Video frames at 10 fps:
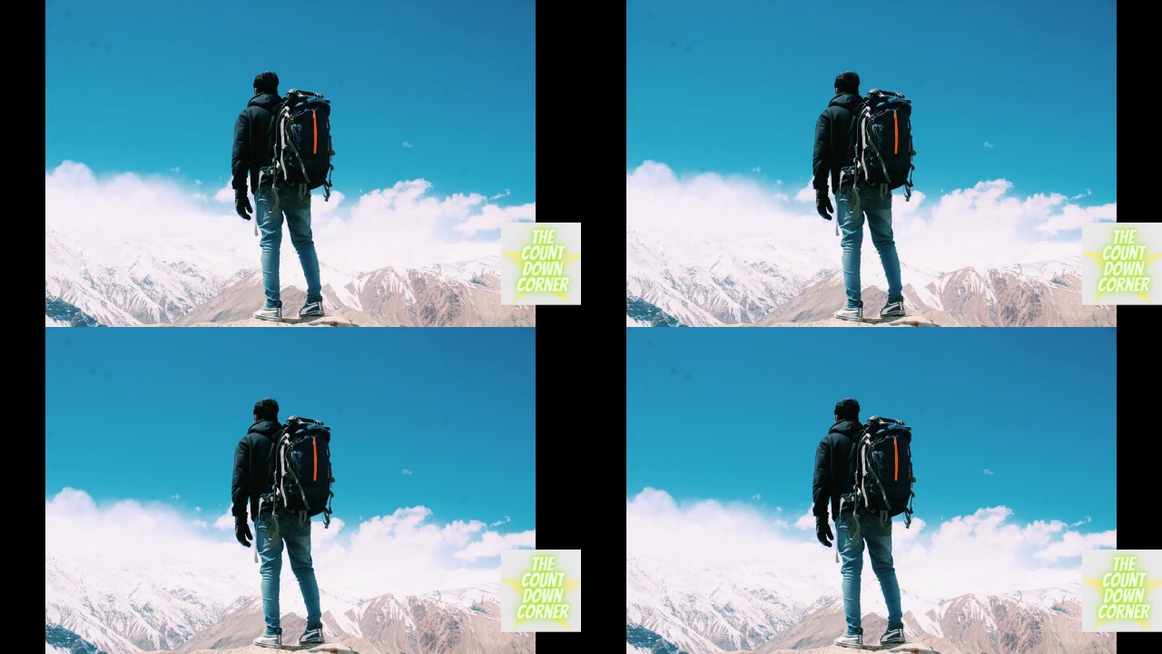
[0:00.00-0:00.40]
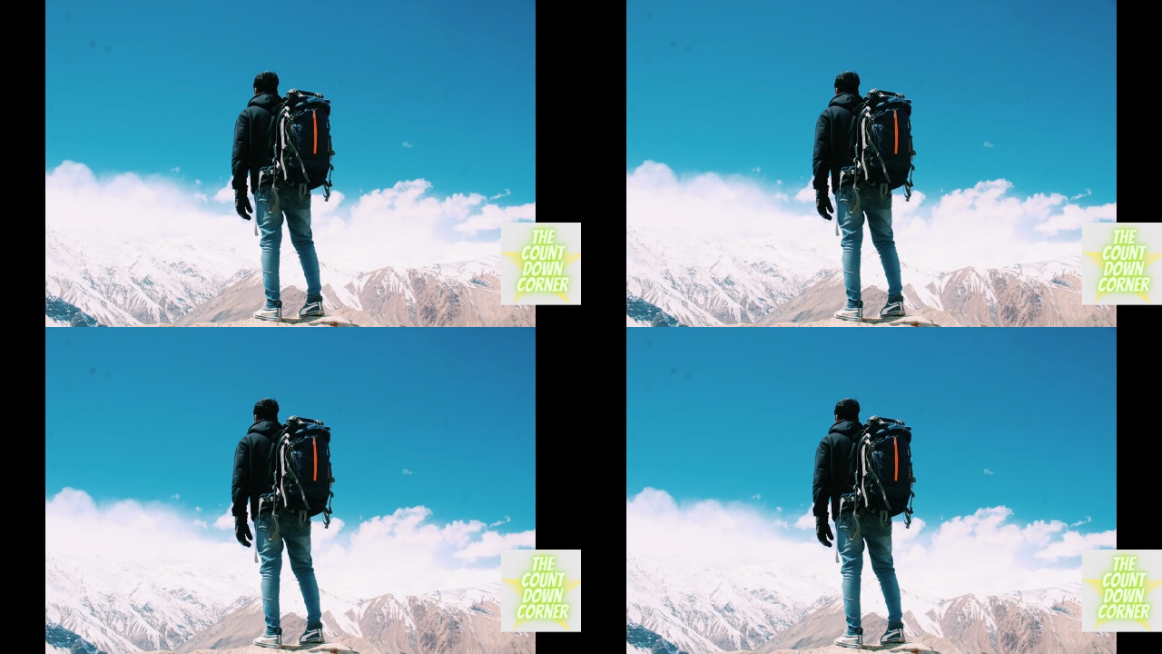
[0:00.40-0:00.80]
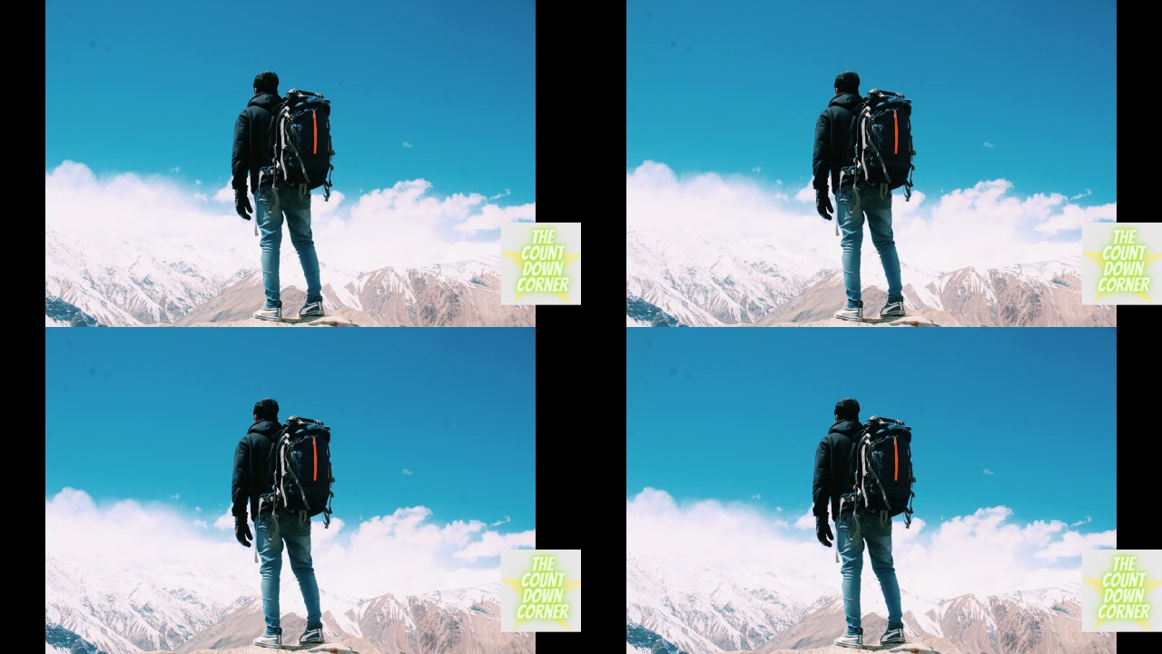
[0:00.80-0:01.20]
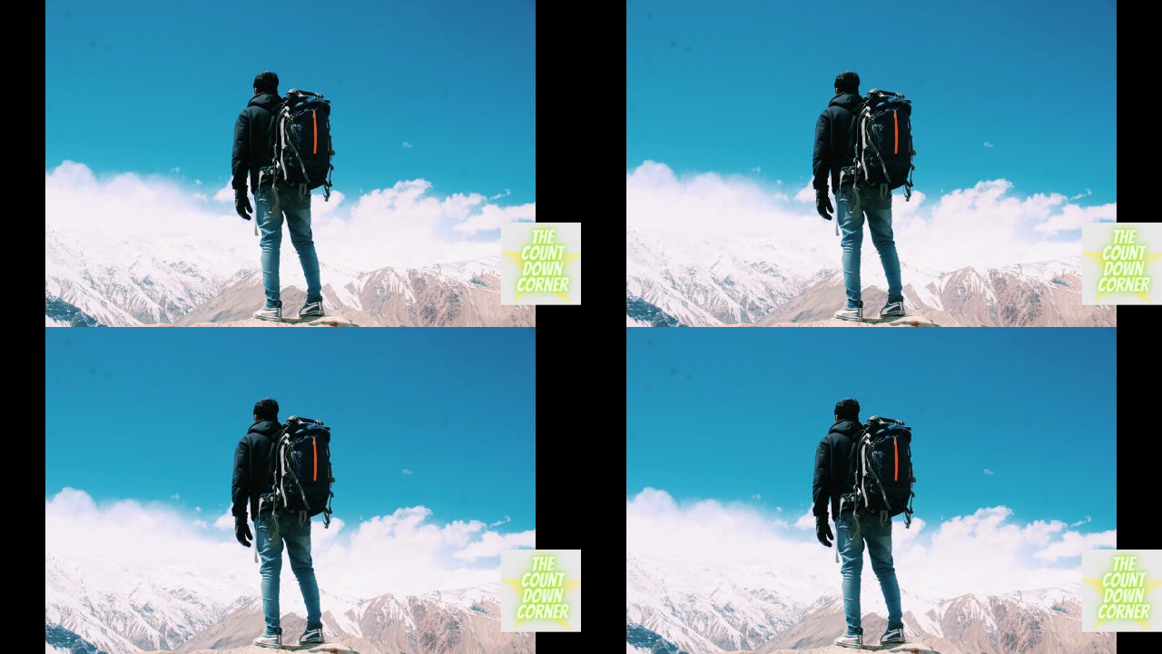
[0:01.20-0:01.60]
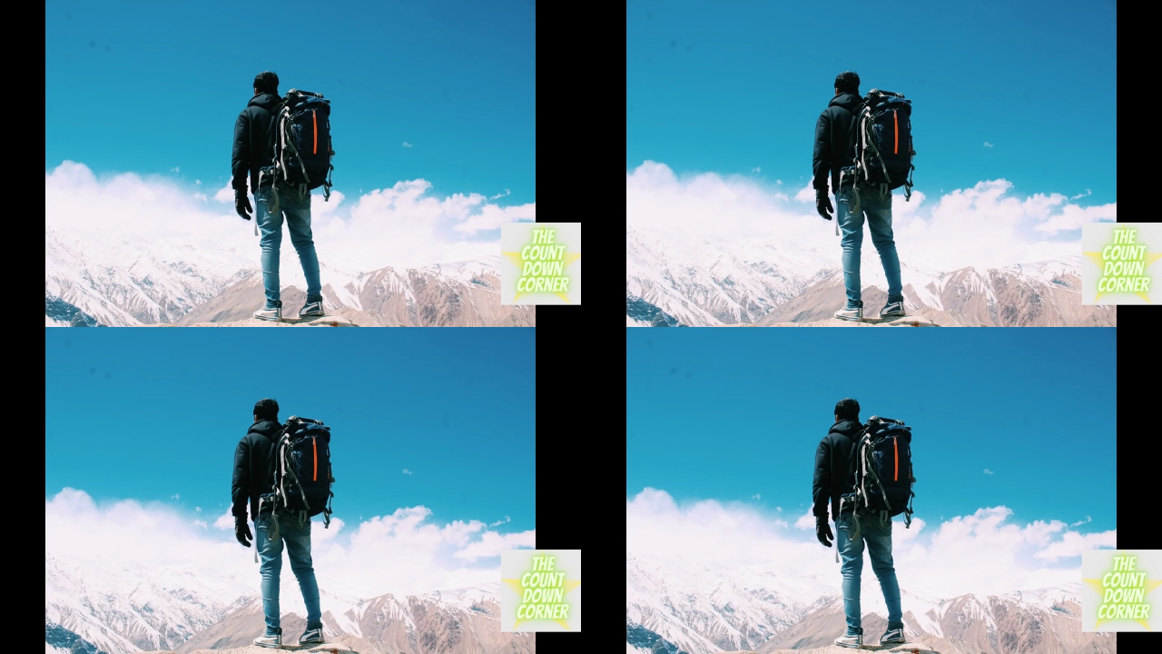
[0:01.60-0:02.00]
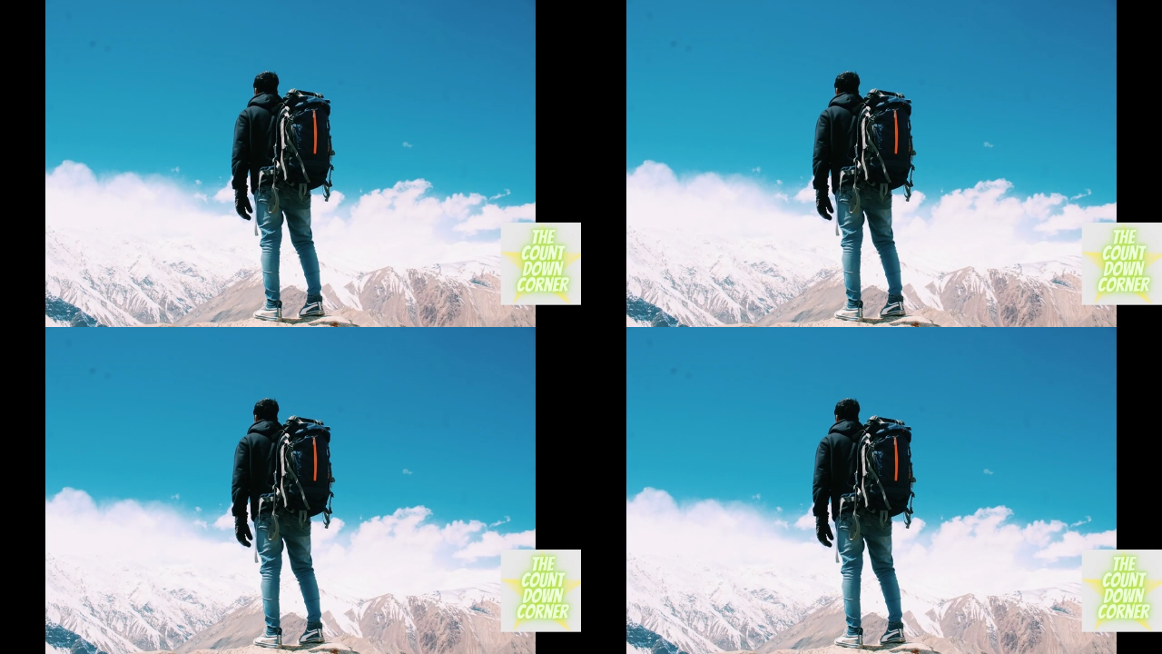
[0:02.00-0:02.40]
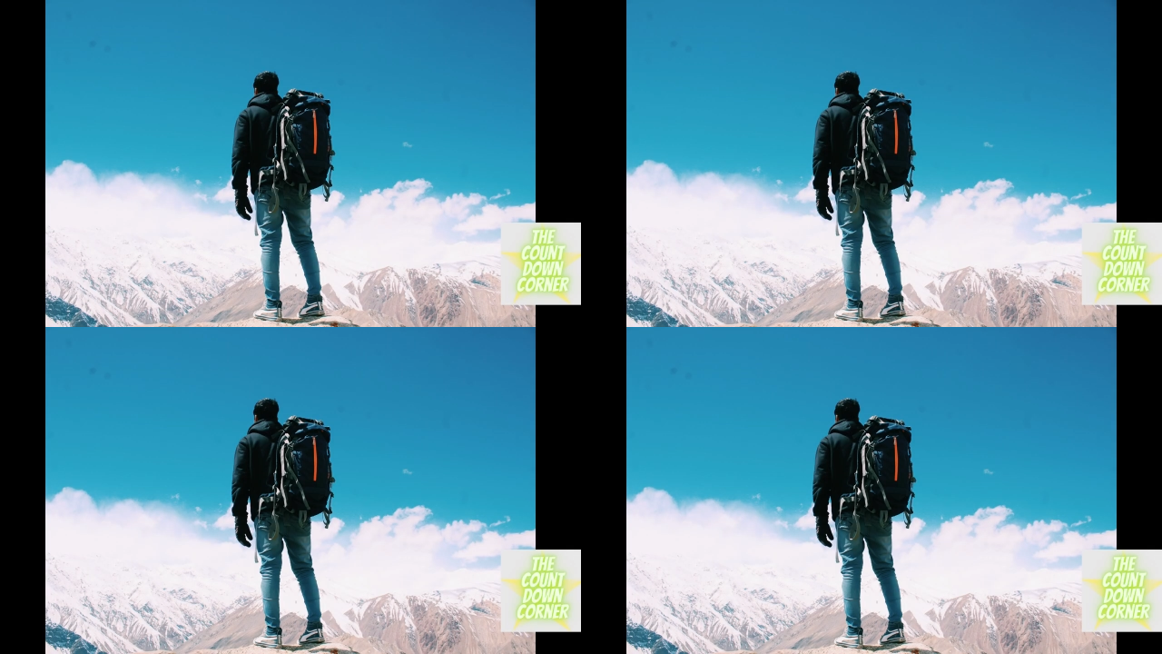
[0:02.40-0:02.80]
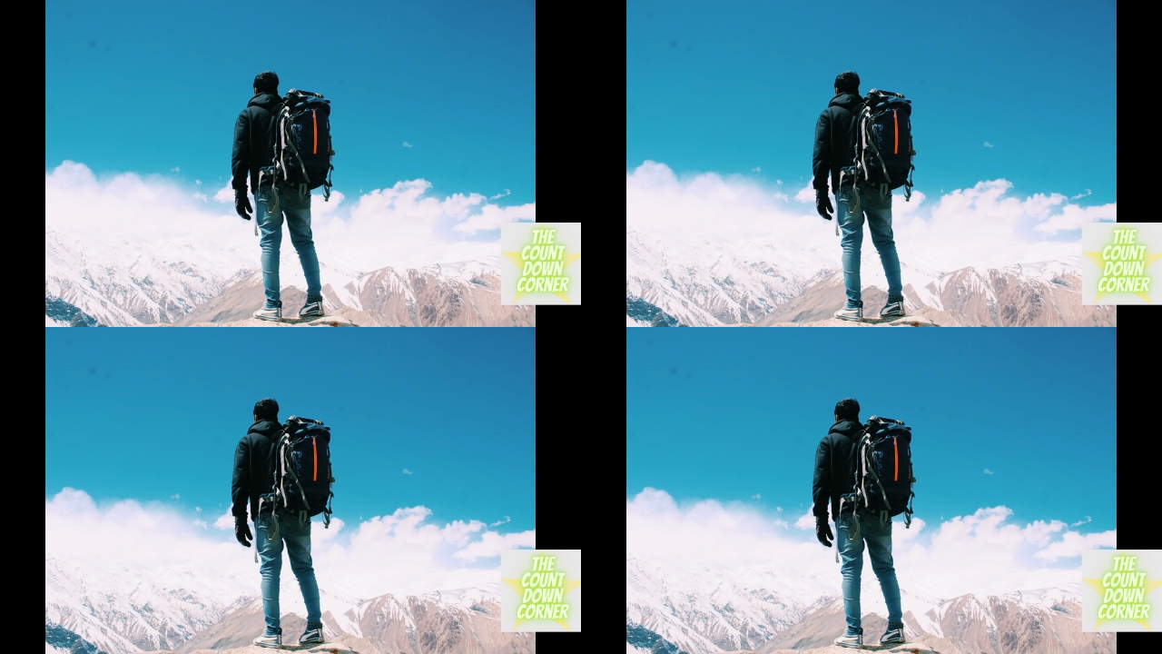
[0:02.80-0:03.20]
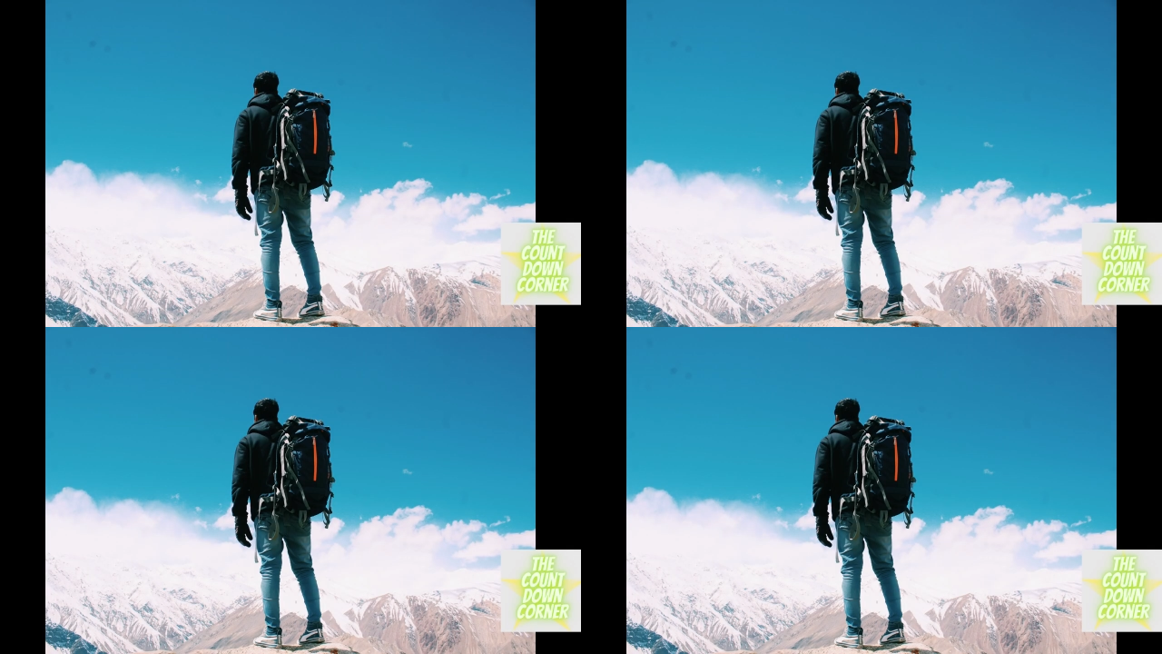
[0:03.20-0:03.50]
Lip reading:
Nobody's mouth can be seen.